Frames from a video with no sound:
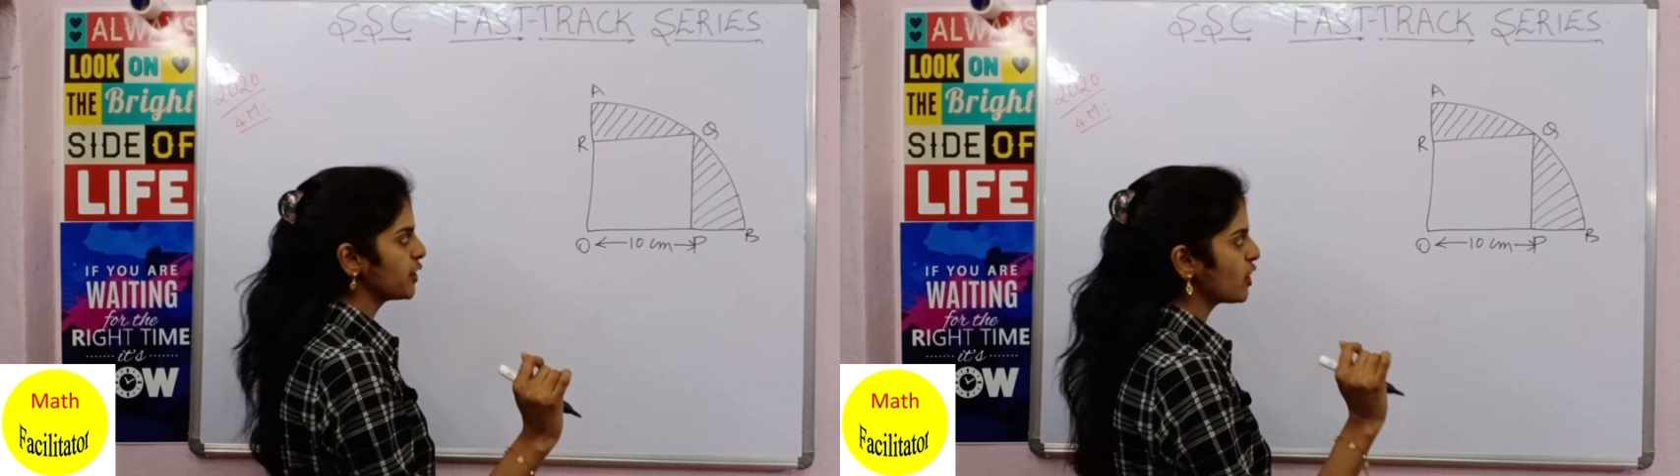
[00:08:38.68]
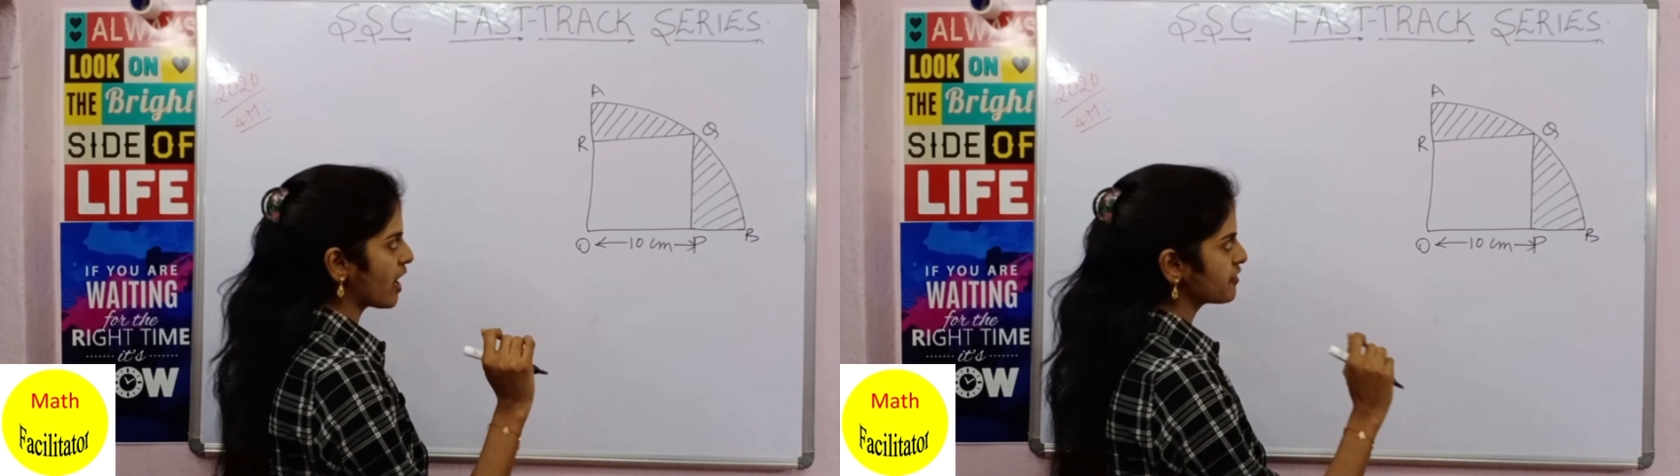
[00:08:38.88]

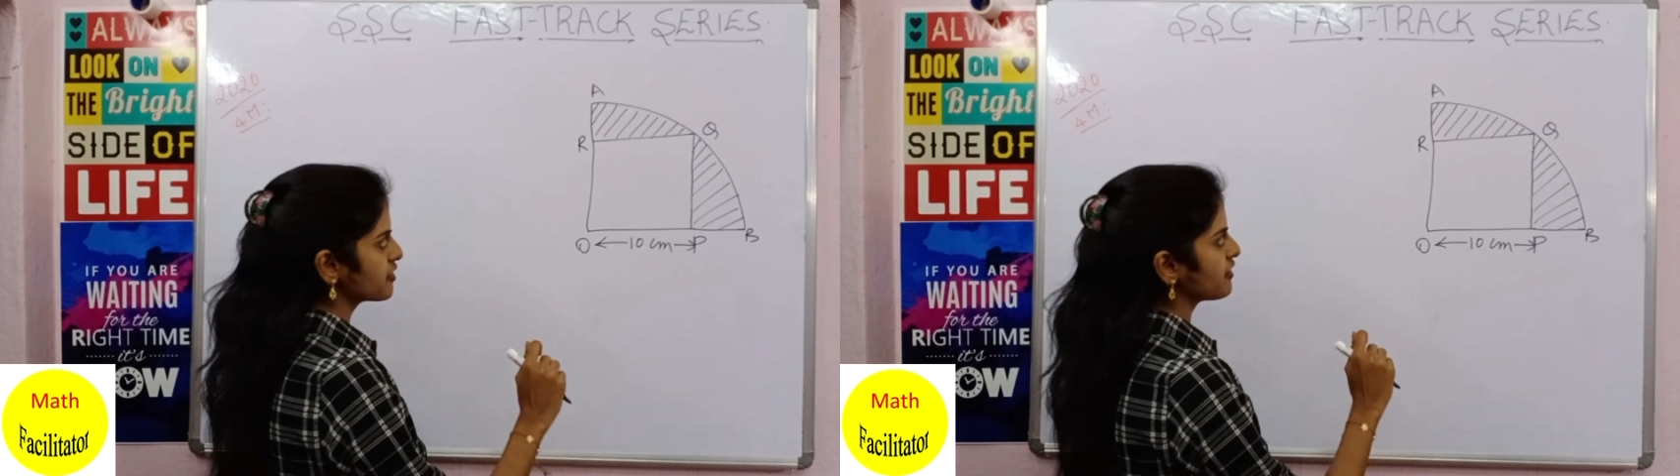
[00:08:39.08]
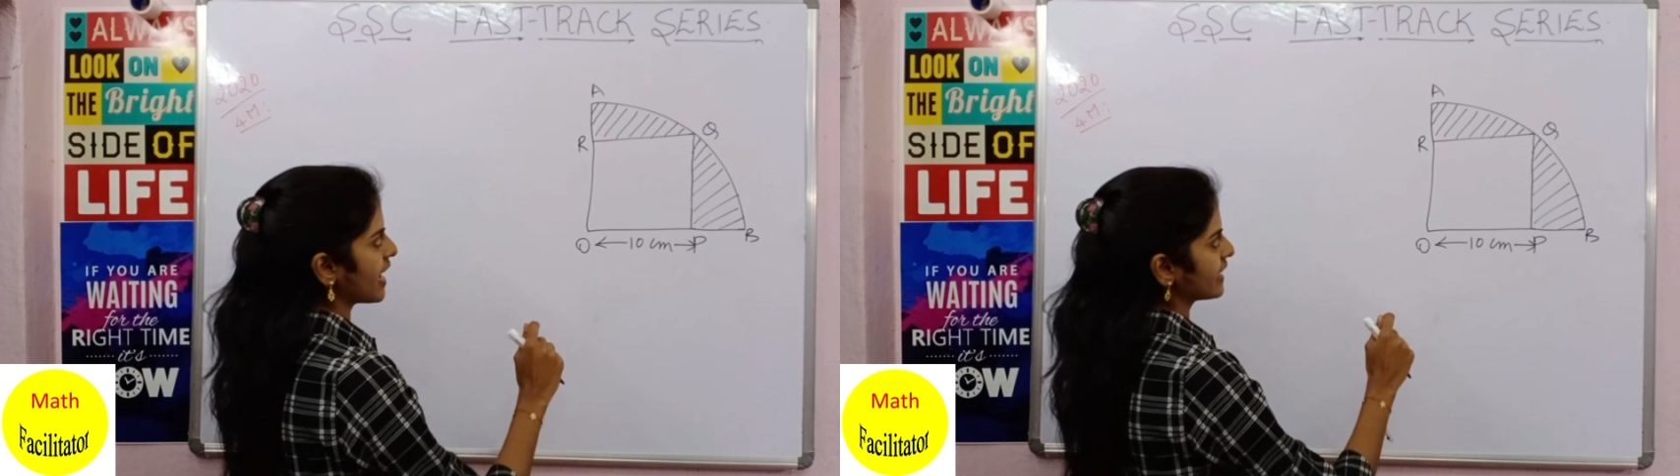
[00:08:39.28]
You have to
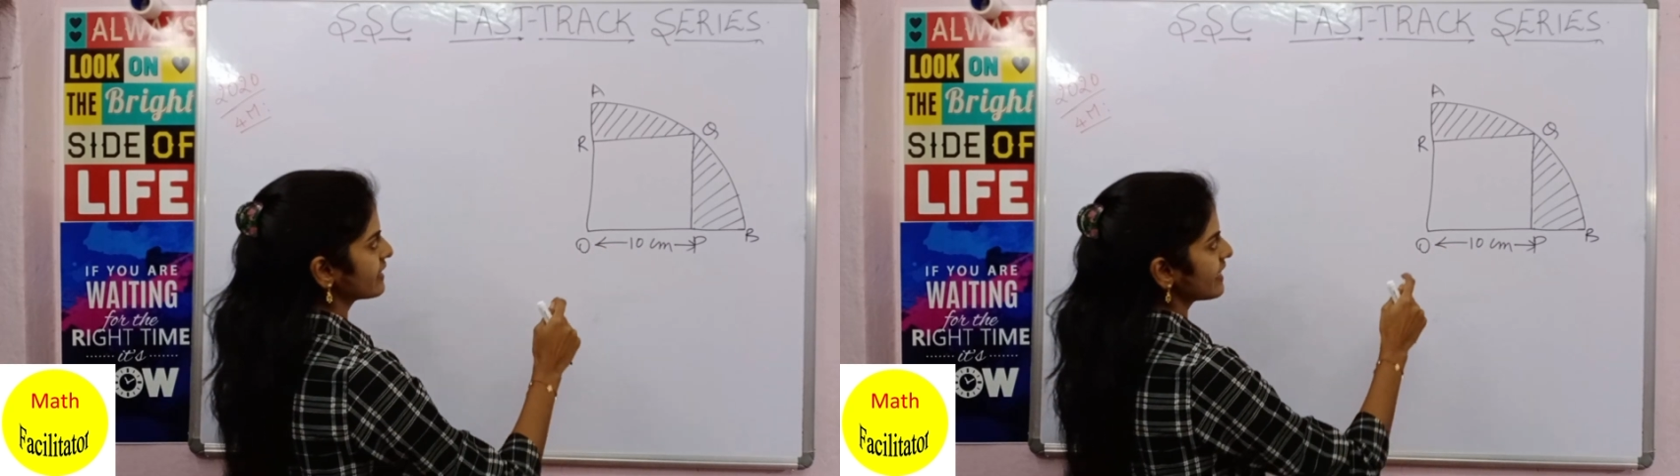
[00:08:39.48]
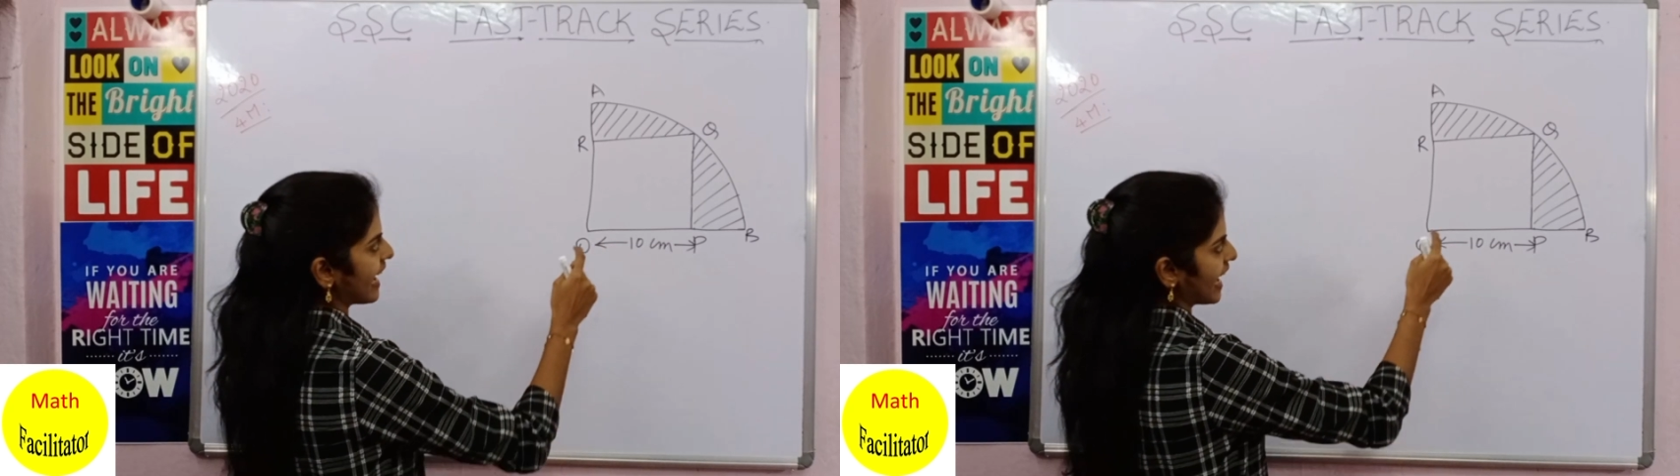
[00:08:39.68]
find
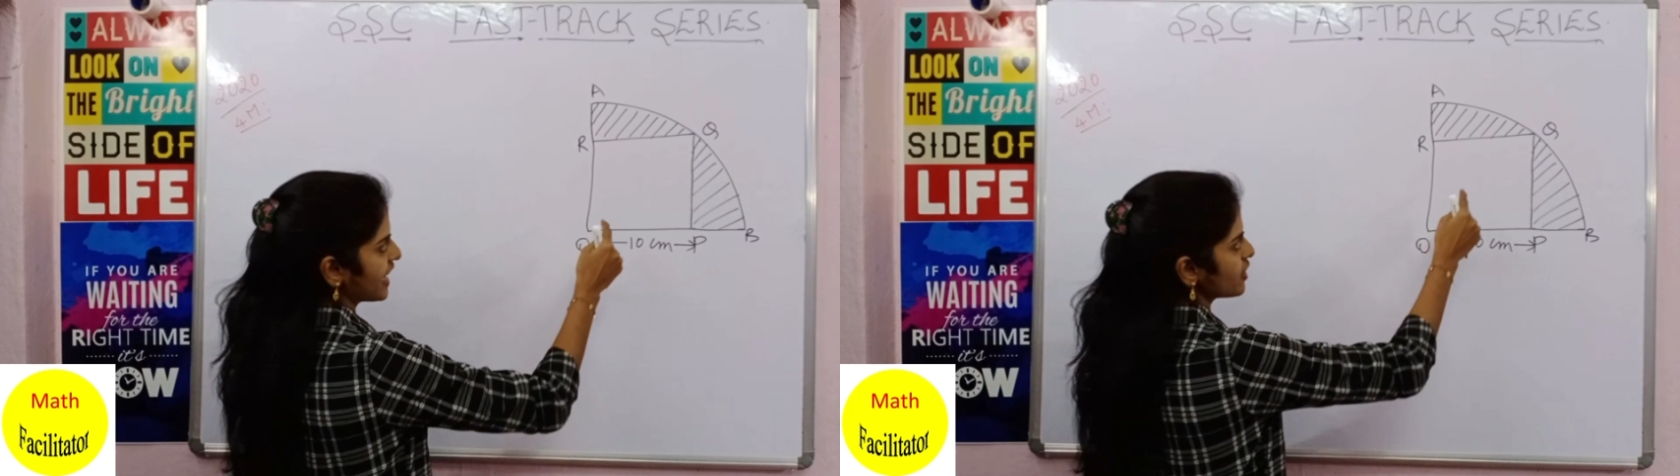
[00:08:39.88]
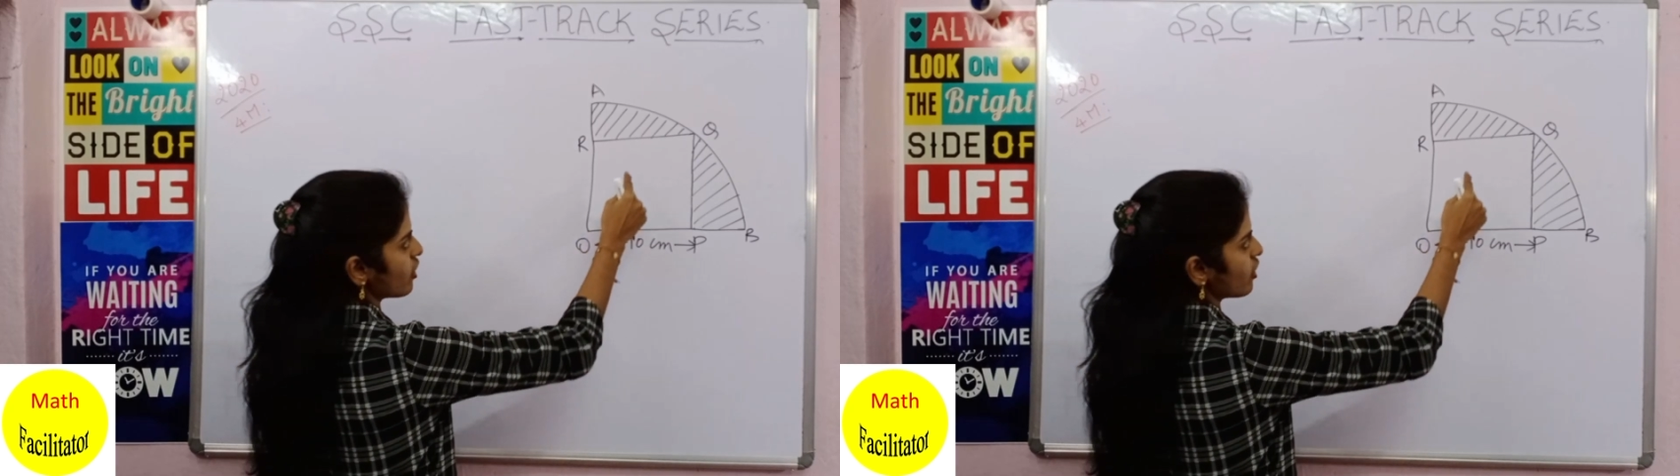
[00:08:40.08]
the area